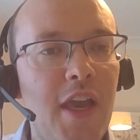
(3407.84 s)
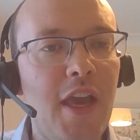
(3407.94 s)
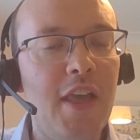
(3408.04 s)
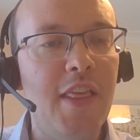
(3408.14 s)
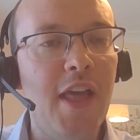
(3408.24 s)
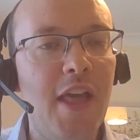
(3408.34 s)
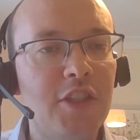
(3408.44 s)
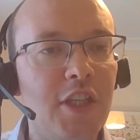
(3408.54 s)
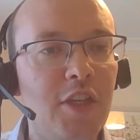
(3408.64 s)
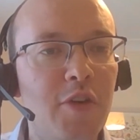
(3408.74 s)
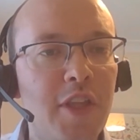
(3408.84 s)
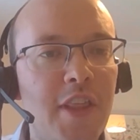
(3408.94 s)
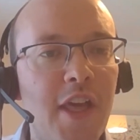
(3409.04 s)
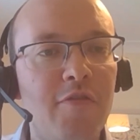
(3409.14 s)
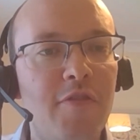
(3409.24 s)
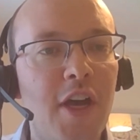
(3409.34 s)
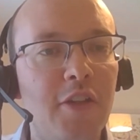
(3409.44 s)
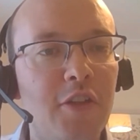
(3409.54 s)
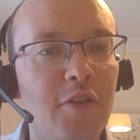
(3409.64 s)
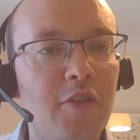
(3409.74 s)
is actually going to have
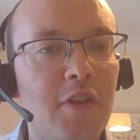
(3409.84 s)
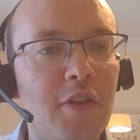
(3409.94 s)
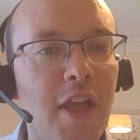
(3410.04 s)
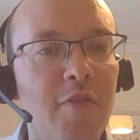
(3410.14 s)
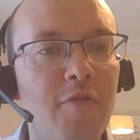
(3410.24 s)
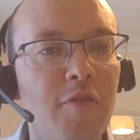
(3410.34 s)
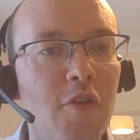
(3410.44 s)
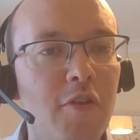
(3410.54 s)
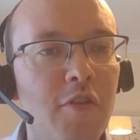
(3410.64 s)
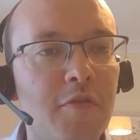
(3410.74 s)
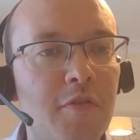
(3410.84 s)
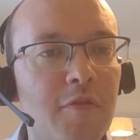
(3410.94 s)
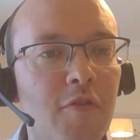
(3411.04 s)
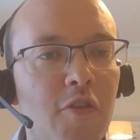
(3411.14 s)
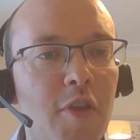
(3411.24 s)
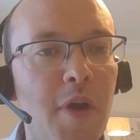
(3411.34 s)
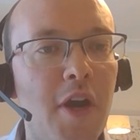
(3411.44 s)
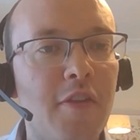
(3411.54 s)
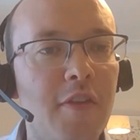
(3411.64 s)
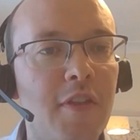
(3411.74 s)
value for the
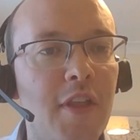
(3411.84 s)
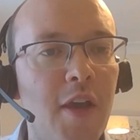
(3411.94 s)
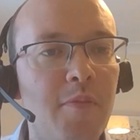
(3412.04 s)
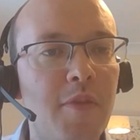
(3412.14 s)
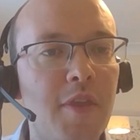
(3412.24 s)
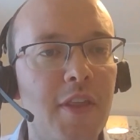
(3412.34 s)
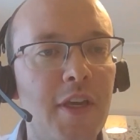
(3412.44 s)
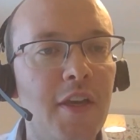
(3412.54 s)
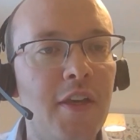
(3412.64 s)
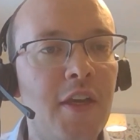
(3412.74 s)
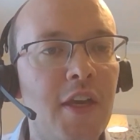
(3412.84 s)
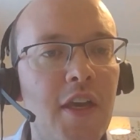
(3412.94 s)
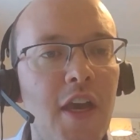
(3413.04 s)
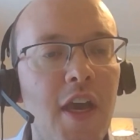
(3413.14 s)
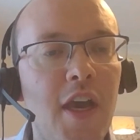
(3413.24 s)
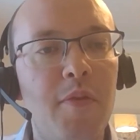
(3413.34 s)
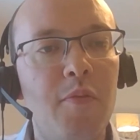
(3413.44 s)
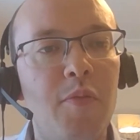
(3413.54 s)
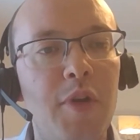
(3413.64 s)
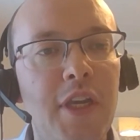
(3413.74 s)
person studying it.
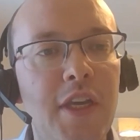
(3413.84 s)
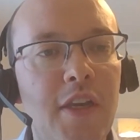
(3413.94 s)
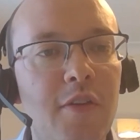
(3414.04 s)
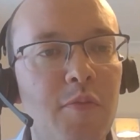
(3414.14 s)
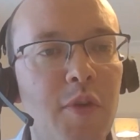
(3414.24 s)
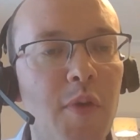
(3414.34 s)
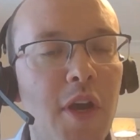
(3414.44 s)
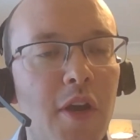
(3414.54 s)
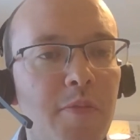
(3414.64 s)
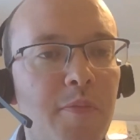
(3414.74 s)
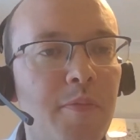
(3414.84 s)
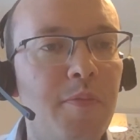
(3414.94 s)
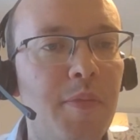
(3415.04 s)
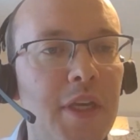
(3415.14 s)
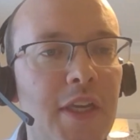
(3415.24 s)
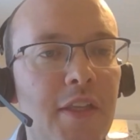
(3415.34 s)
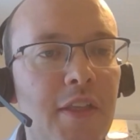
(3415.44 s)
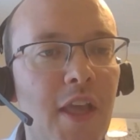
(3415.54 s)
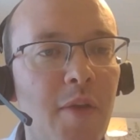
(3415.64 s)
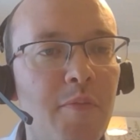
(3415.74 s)
We will be
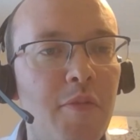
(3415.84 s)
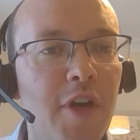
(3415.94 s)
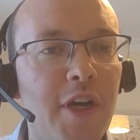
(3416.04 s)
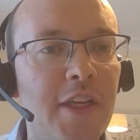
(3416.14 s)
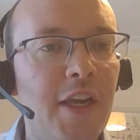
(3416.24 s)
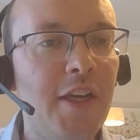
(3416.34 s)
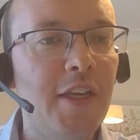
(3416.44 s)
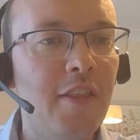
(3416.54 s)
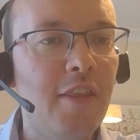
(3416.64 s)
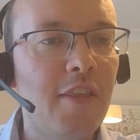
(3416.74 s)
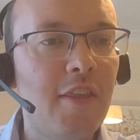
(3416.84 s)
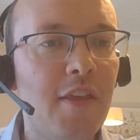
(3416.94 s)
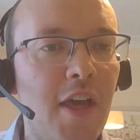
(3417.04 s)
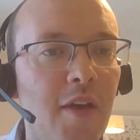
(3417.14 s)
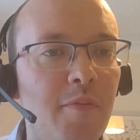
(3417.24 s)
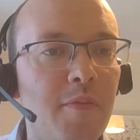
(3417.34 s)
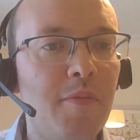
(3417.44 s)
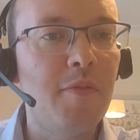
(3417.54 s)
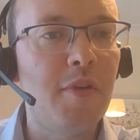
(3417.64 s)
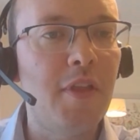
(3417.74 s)
providing guidance
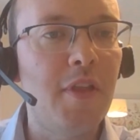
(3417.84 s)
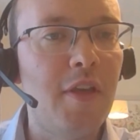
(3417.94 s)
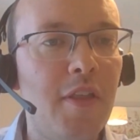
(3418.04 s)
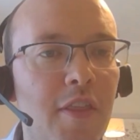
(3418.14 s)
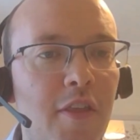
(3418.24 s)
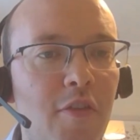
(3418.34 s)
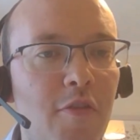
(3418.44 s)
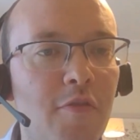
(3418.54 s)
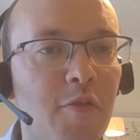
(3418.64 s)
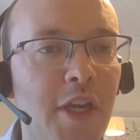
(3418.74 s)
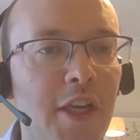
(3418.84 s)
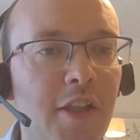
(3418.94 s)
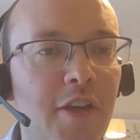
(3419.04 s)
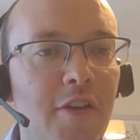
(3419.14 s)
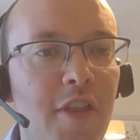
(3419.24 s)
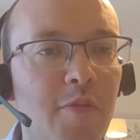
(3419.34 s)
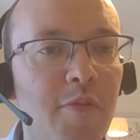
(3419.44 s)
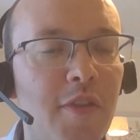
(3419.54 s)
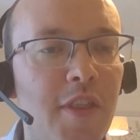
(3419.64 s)
that's sort of quite clear in terms of the